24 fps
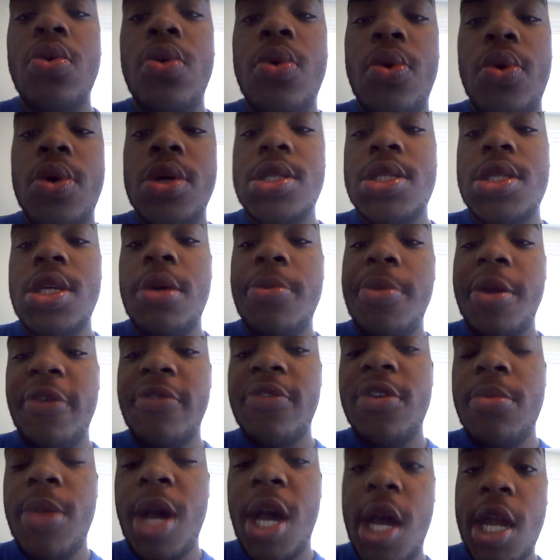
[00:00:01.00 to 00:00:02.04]
What's up,
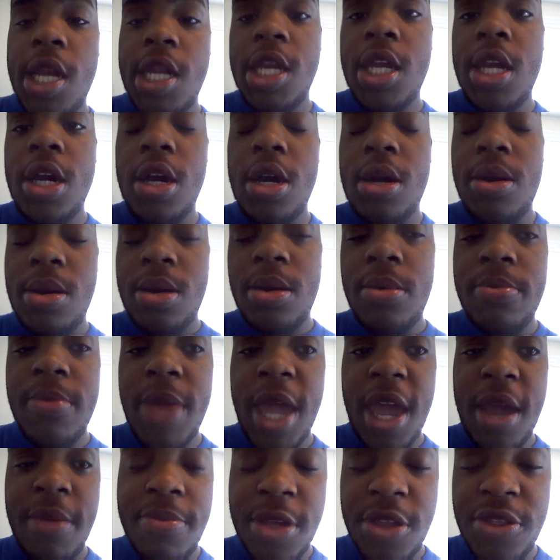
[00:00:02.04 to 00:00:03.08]
everybody?
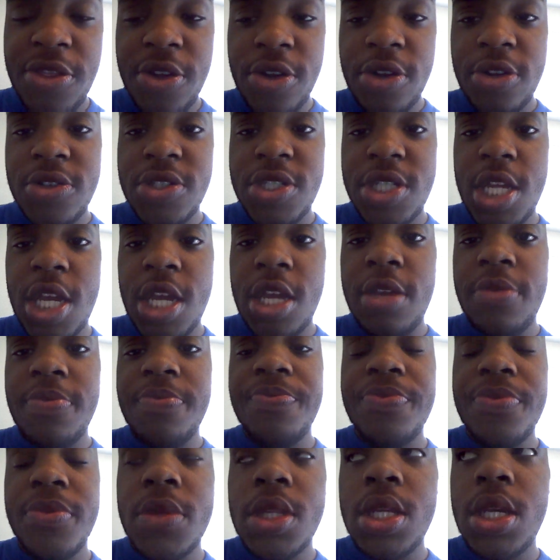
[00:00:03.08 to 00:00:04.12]
Happy Thursday.
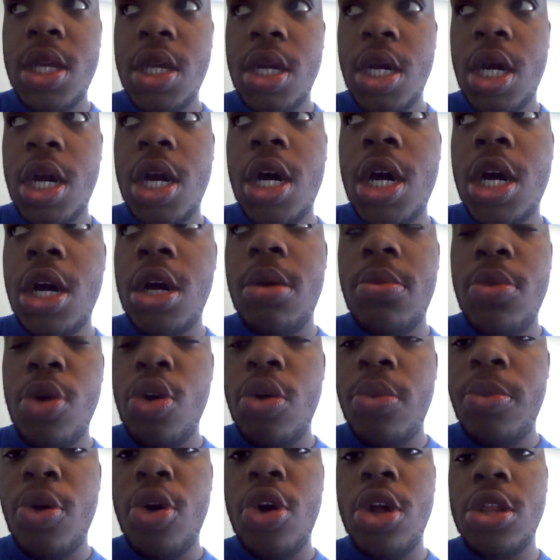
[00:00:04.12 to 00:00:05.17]

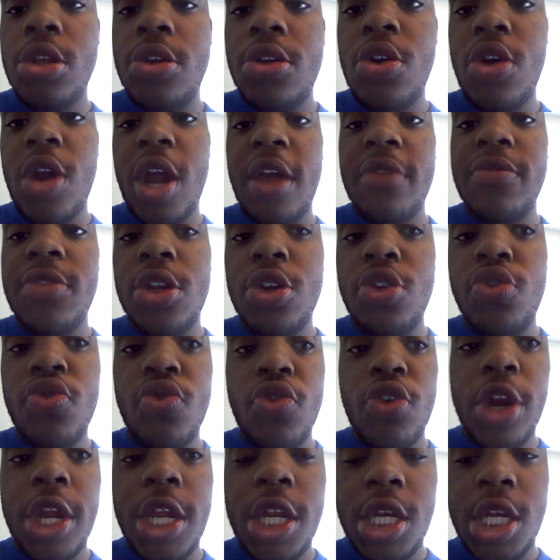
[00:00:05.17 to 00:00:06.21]
Hope all of you are having a
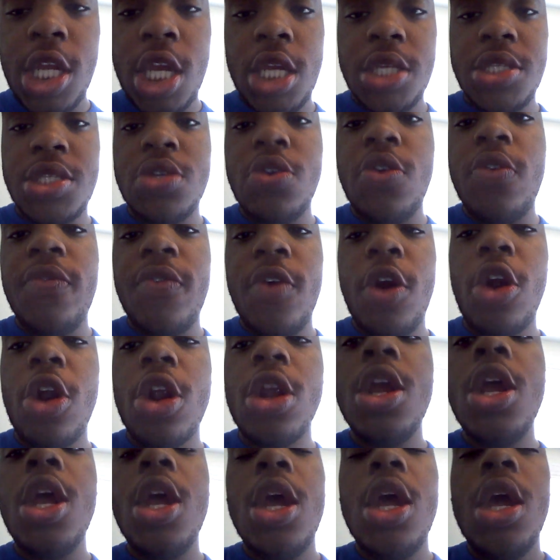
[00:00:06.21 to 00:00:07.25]
great day so
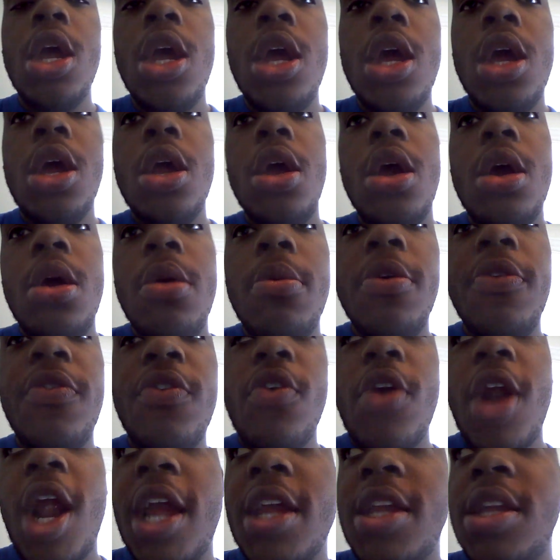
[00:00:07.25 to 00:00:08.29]
far.
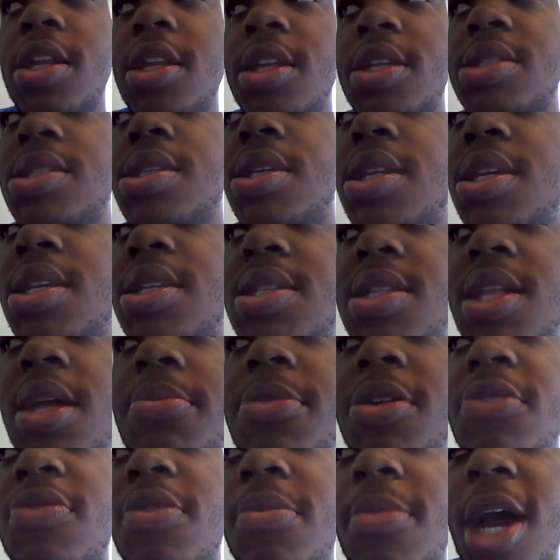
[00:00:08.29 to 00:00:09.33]
Before I get into this, let
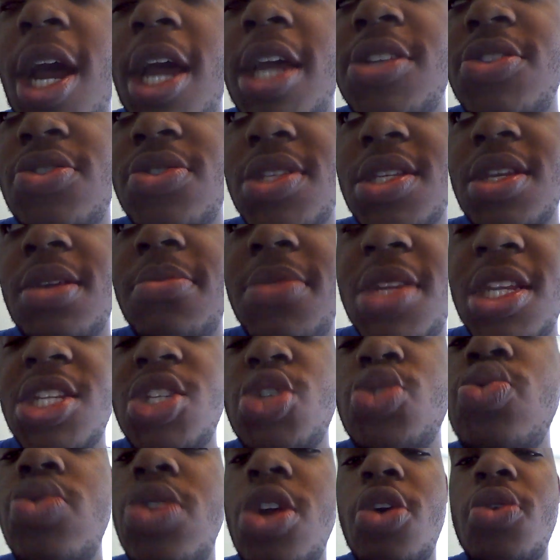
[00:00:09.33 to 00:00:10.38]
me remind you of something. Did
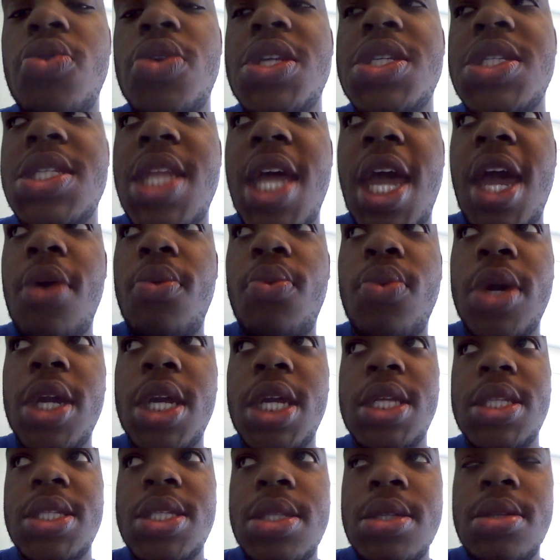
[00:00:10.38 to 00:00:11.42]
you notice that
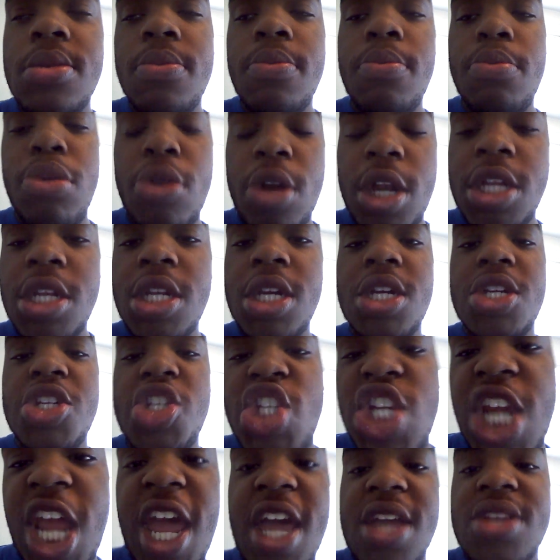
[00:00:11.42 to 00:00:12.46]
when Brenda and
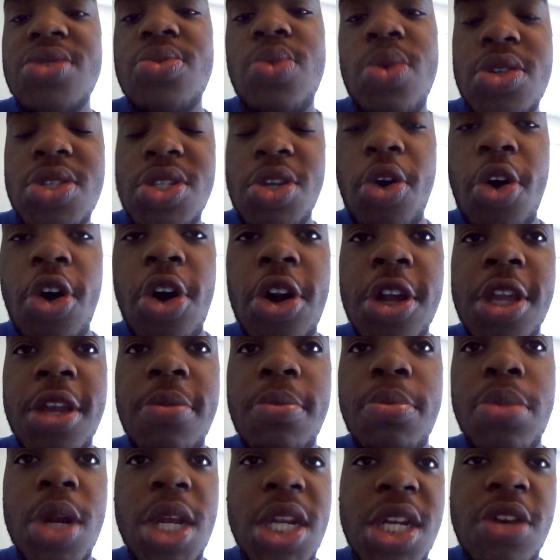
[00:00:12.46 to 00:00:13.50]
Jax were
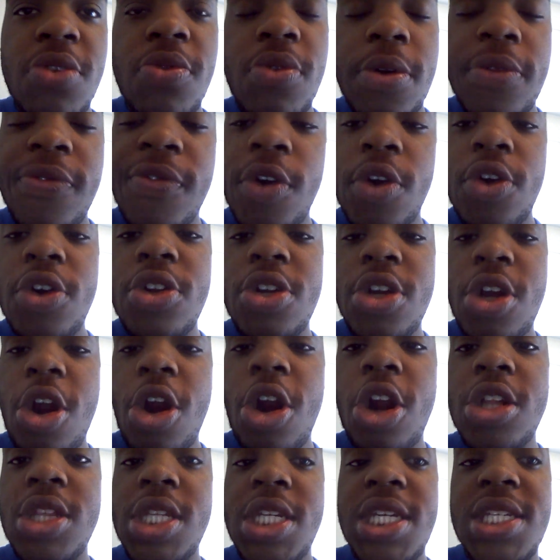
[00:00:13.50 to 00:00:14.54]
talking, Brenda referred to
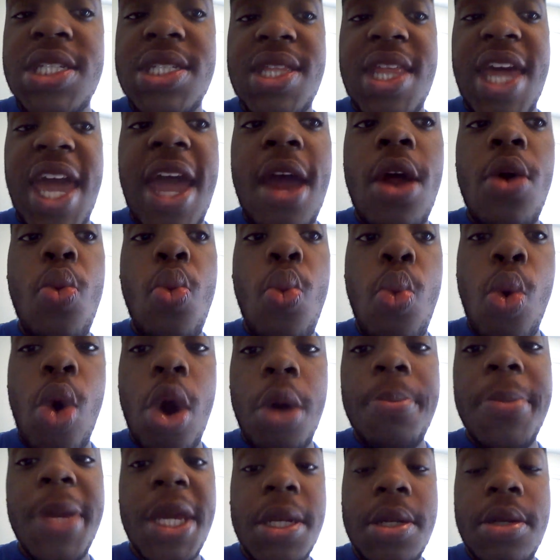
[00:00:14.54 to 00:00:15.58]
Carly as that
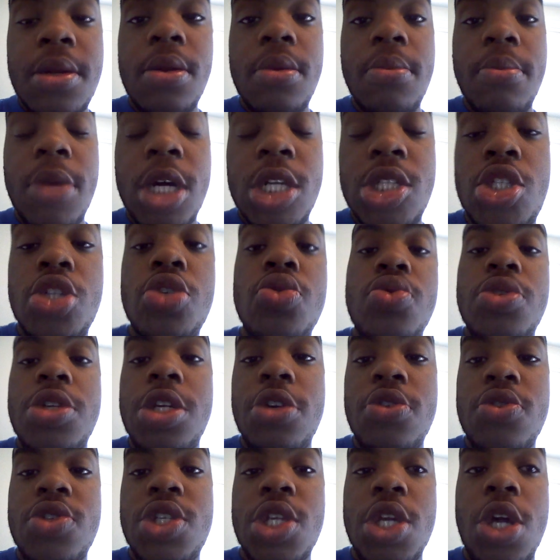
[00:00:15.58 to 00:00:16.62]
woman? But 2
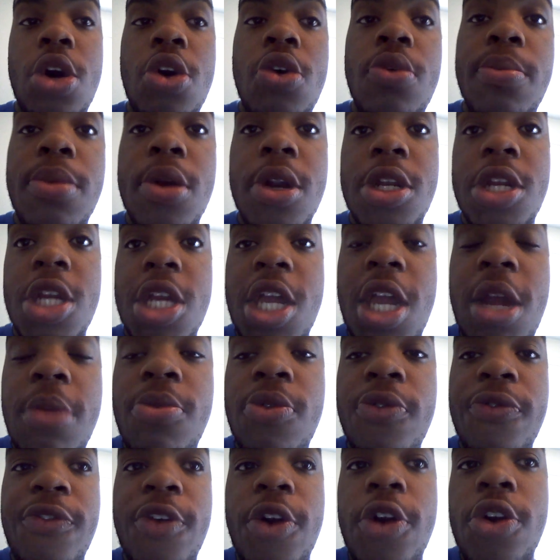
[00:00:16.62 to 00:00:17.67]
years ago, Brenda kept
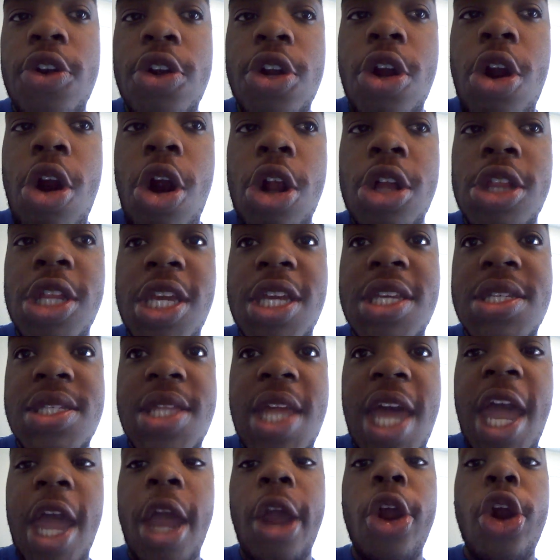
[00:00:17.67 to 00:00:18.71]
referring to Carly as
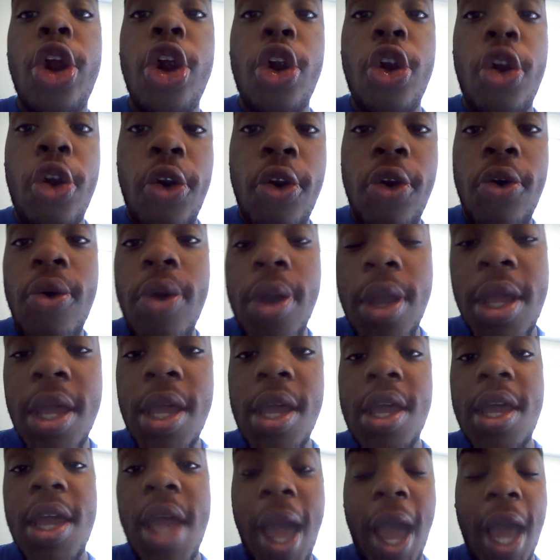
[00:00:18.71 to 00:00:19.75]
that girl.
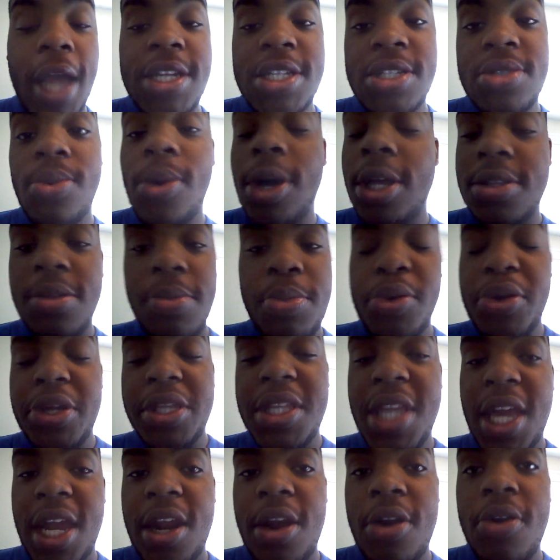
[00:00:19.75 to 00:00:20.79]
I just wanted to
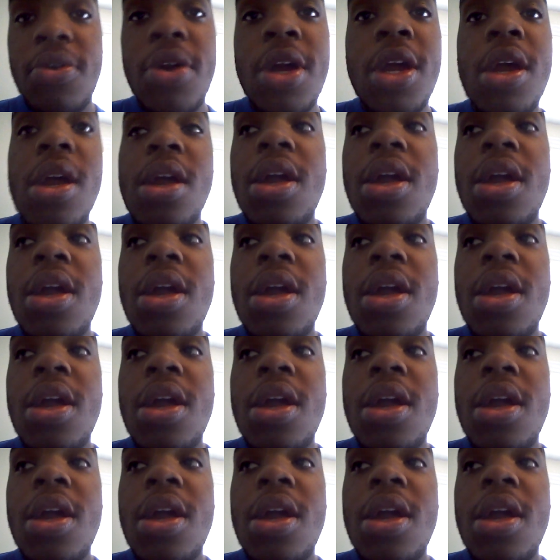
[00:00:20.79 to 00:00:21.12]
point that out.